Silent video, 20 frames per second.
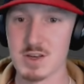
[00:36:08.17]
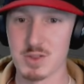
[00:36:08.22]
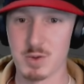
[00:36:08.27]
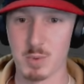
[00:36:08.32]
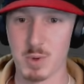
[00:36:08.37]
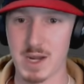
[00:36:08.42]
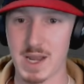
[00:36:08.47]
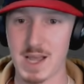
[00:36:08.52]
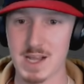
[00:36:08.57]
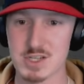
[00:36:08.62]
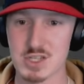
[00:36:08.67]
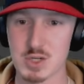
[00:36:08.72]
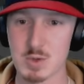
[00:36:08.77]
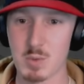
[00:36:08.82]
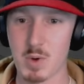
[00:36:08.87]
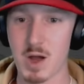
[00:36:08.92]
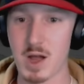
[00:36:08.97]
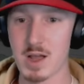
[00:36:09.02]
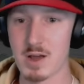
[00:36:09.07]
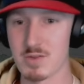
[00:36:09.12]
The Wenatchee
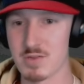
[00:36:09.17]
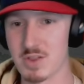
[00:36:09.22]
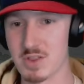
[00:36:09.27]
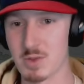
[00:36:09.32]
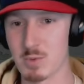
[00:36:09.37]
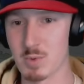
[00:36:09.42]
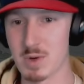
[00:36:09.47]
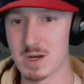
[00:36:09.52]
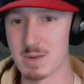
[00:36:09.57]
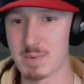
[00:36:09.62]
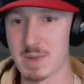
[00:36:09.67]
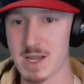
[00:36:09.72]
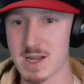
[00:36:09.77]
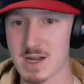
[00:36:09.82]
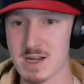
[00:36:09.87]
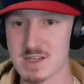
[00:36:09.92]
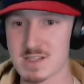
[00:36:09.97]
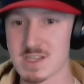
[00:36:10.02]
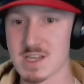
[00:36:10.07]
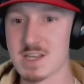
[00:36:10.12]
Wild, then the
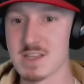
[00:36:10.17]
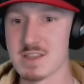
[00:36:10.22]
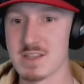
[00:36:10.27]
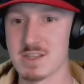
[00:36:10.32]
Winnipeg Ice,